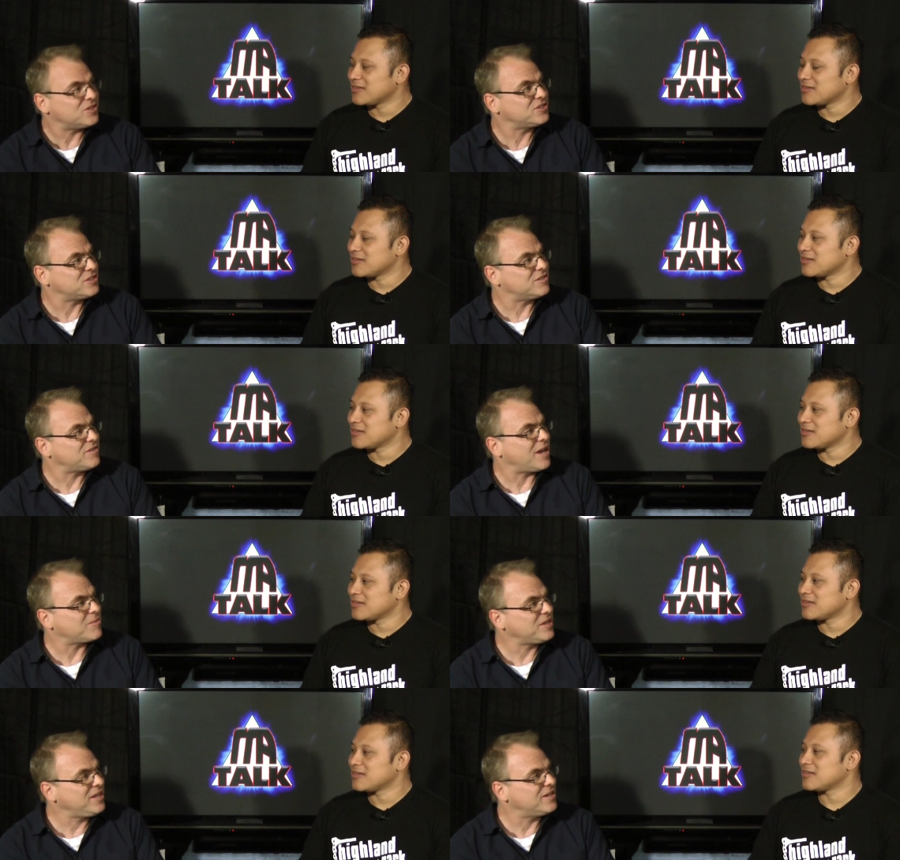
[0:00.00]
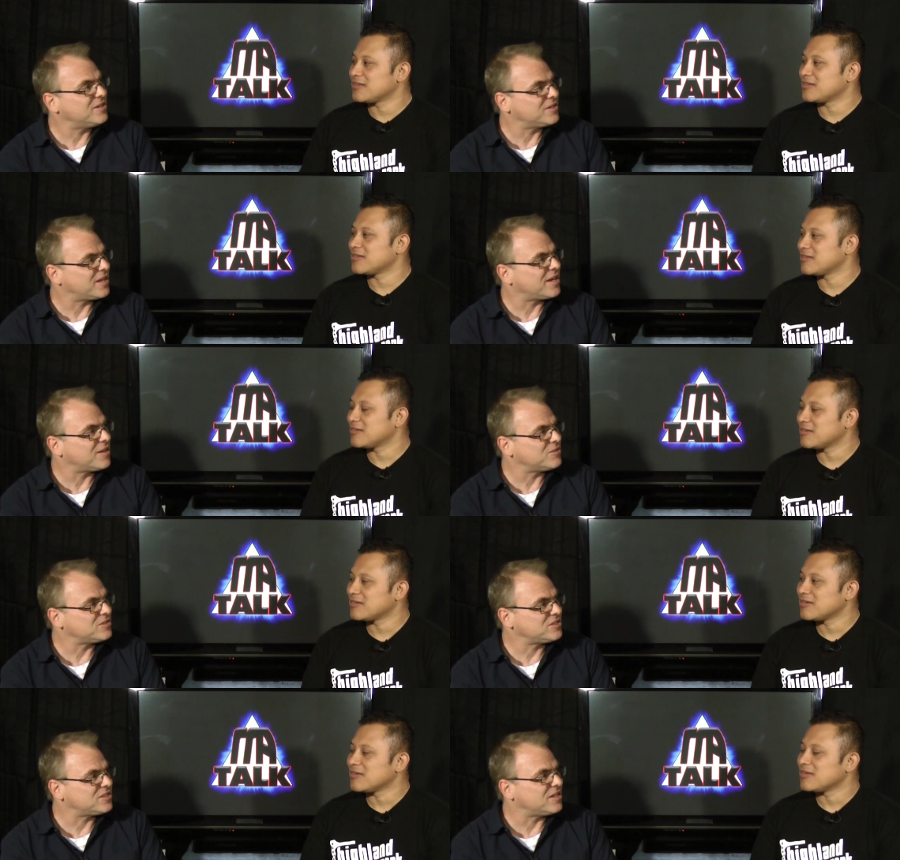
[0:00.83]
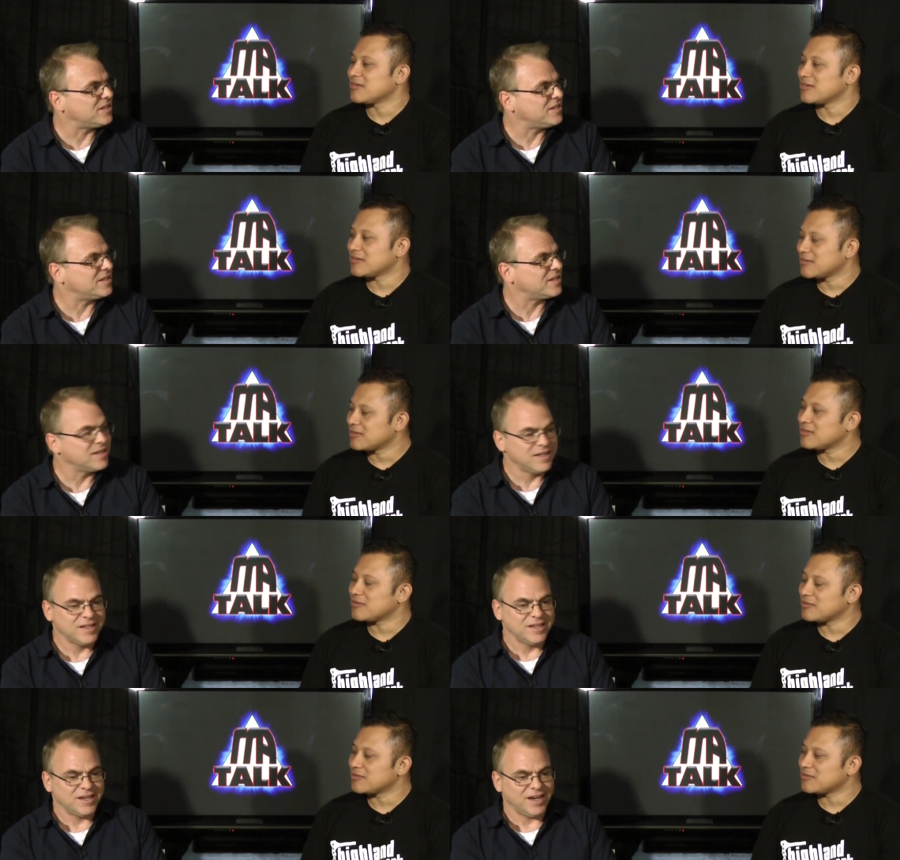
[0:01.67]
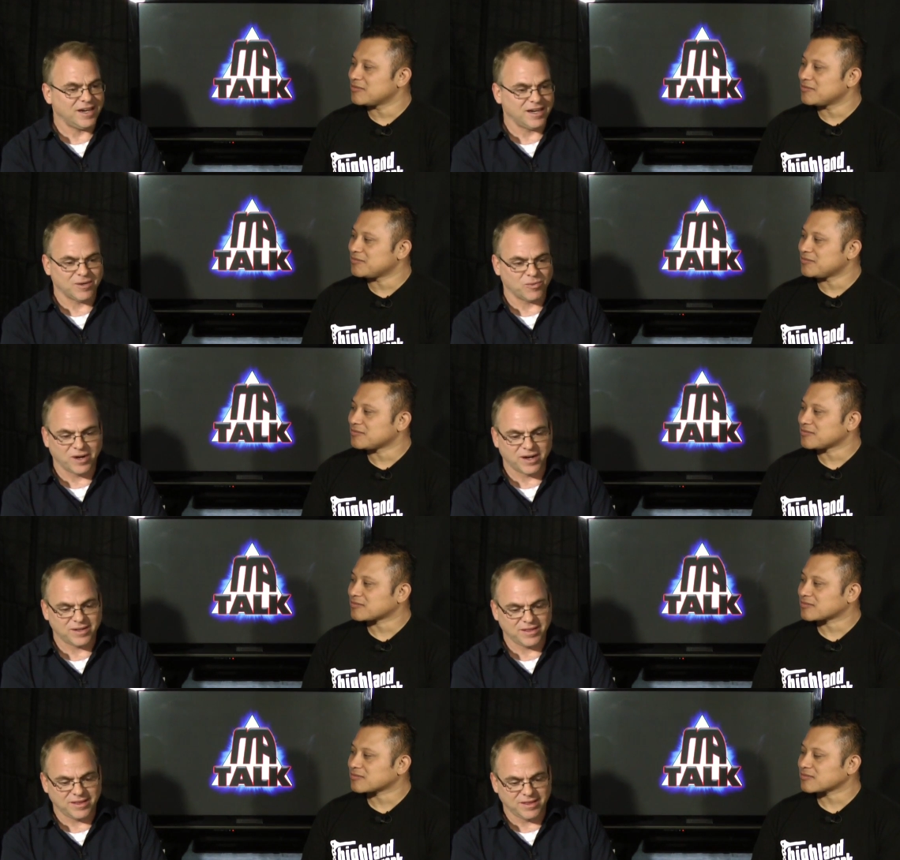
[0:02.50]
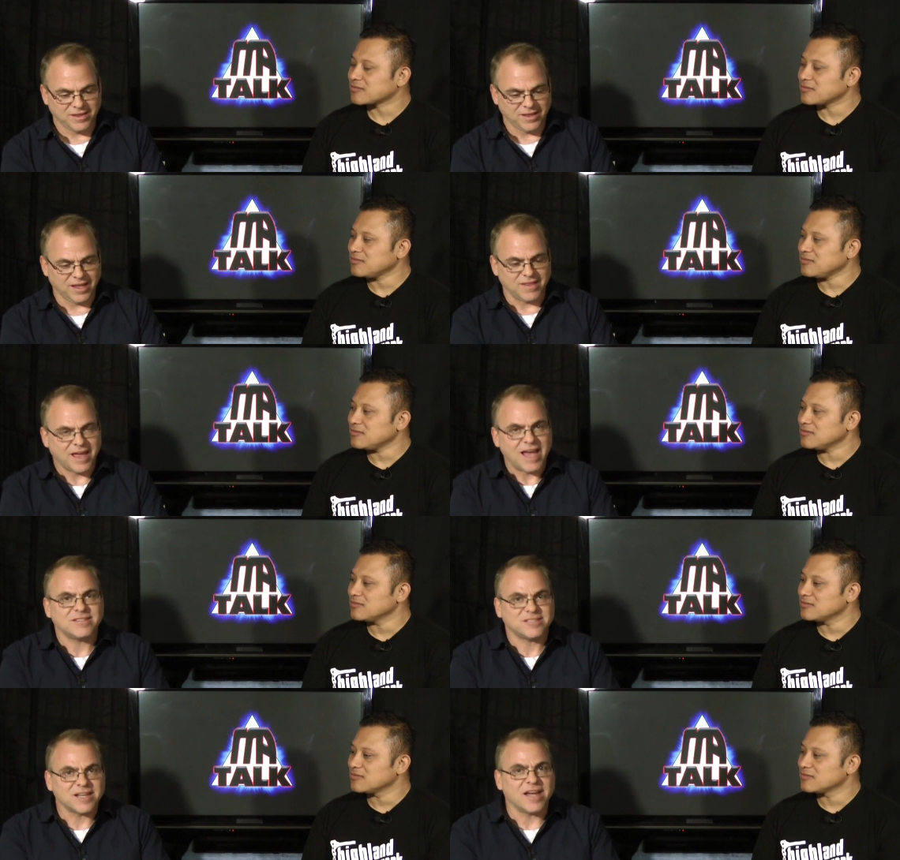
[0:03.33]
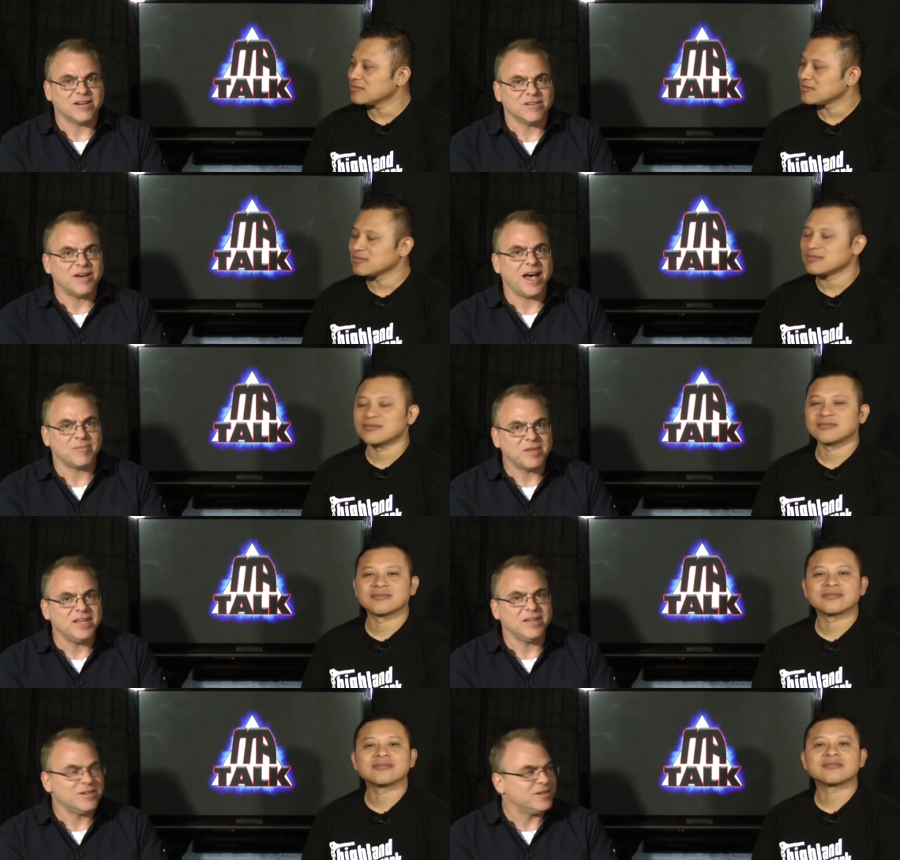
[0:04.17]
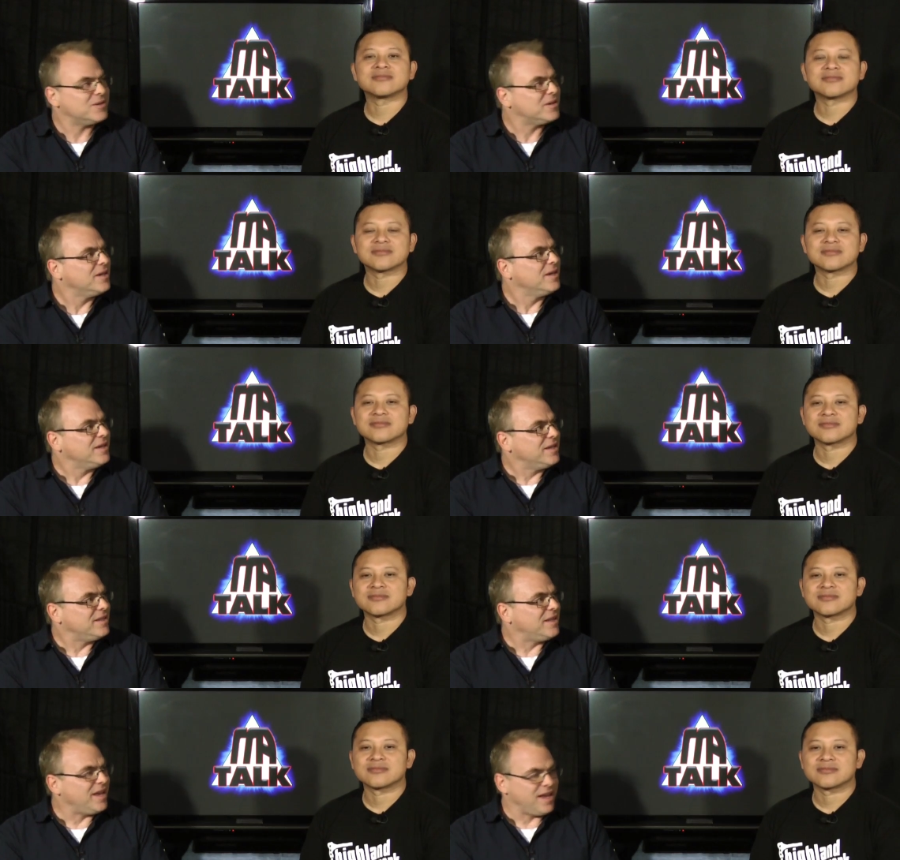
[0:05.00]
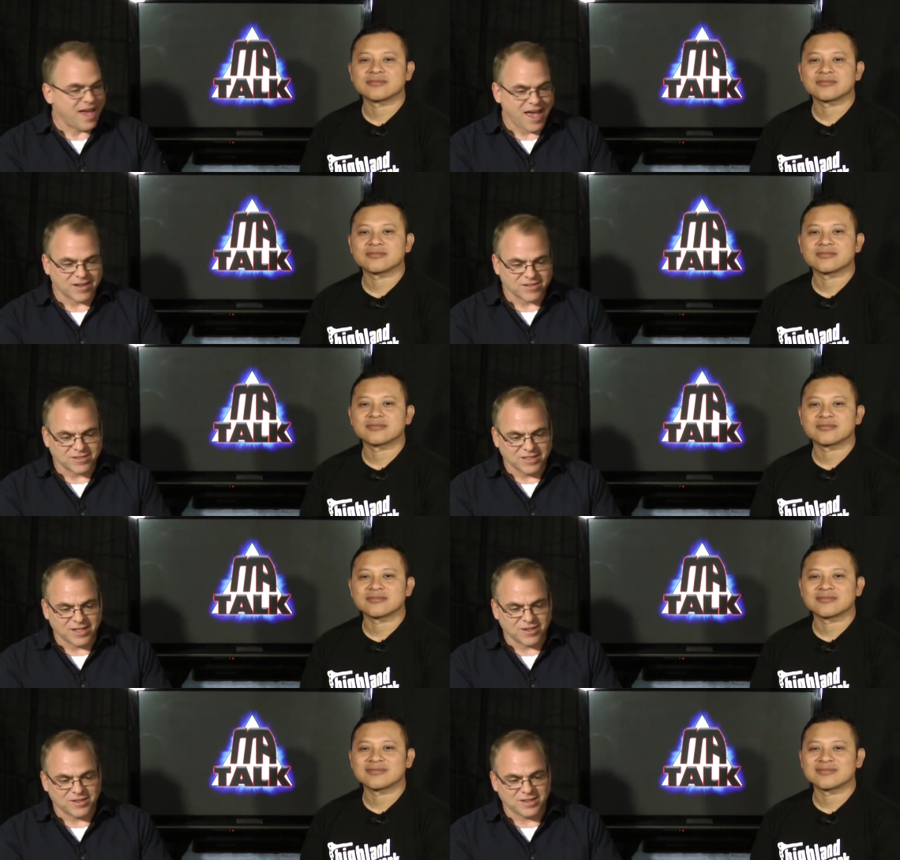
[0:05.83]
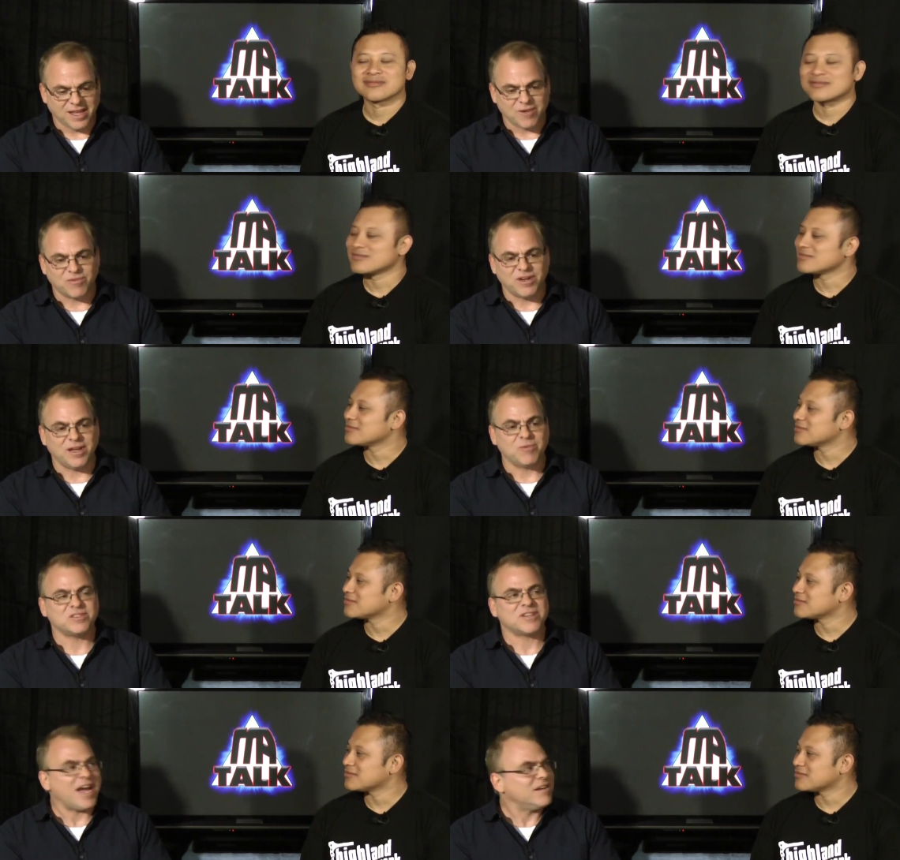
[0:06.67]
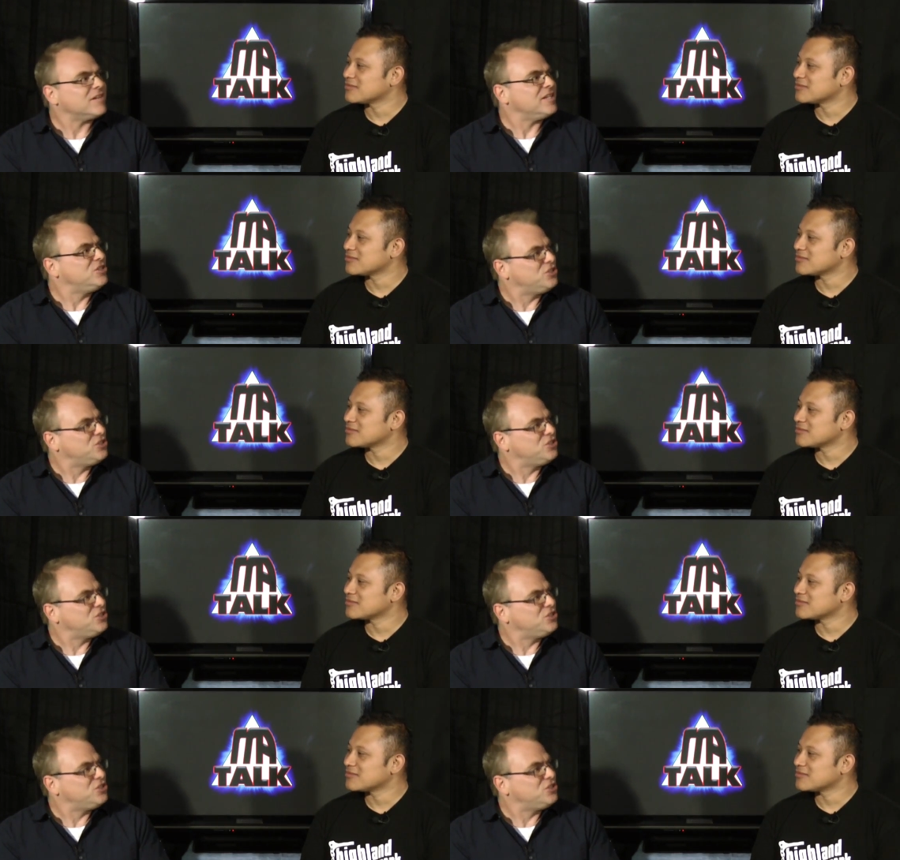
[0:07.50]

Speaker 1: version of Hapkido that I was studying, uh, where in that style of Hapkido, they had a, you know, they, re it was kind of like